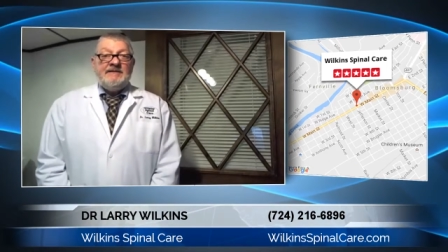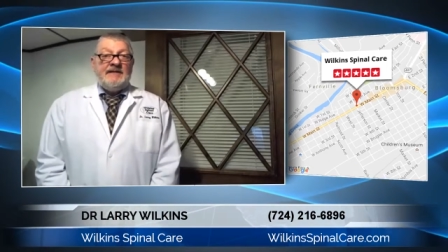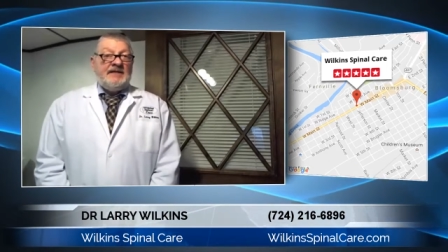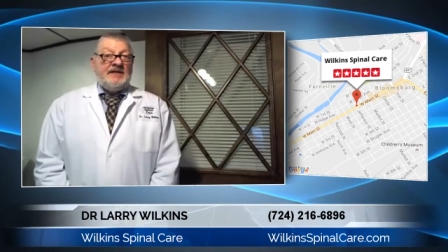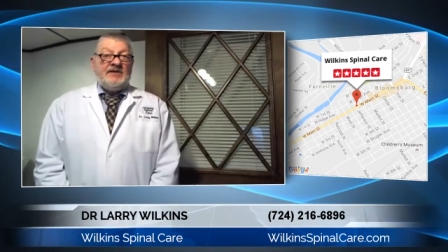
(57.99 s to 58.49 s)

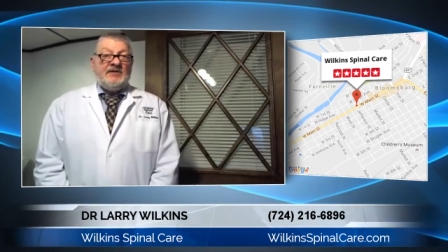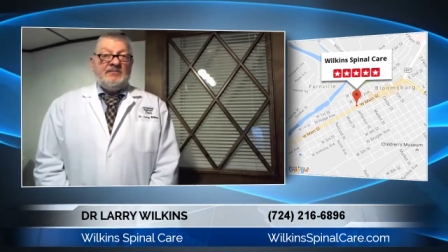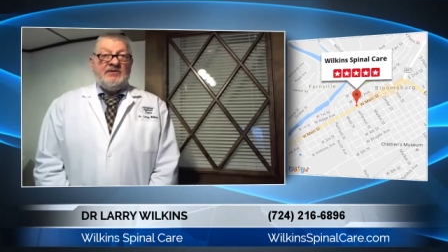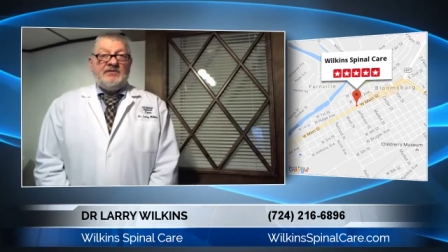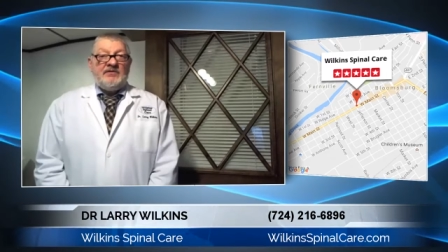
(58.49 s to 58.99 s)
and nothing
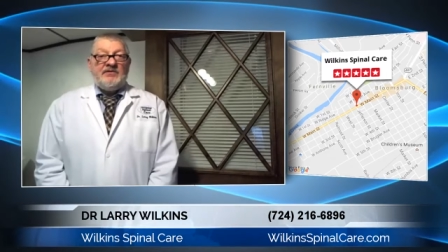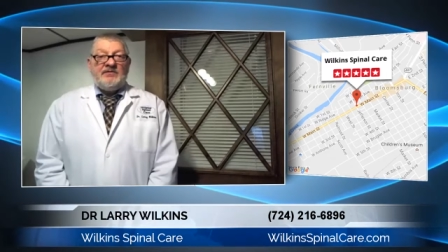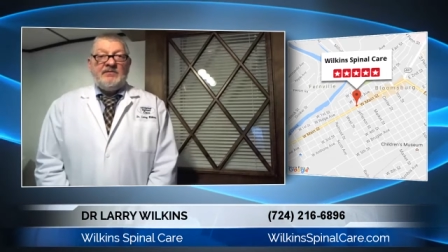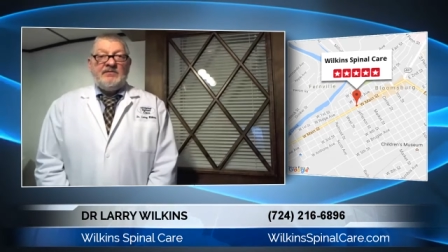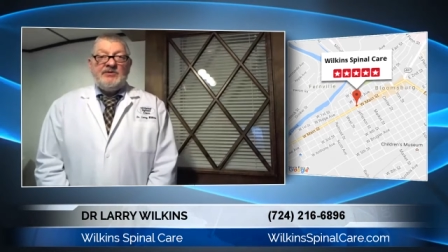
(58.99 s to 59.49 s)
could be further
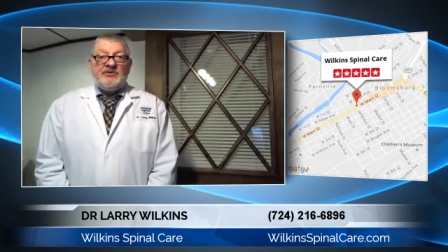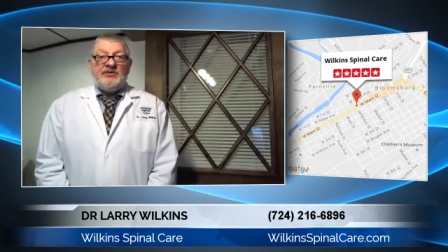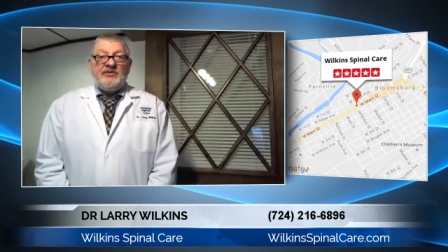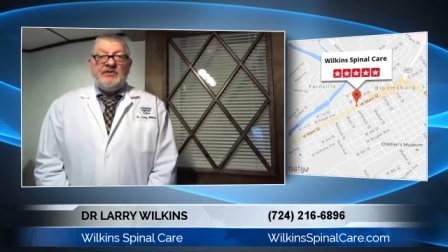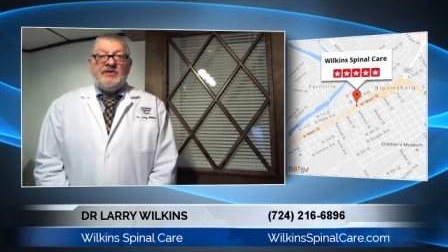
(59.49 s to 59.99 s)
from the
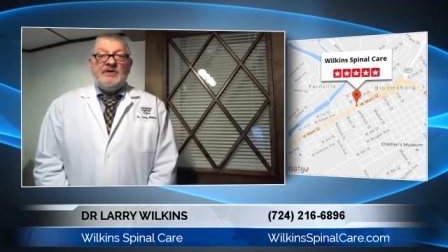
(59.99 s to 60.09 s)
truth.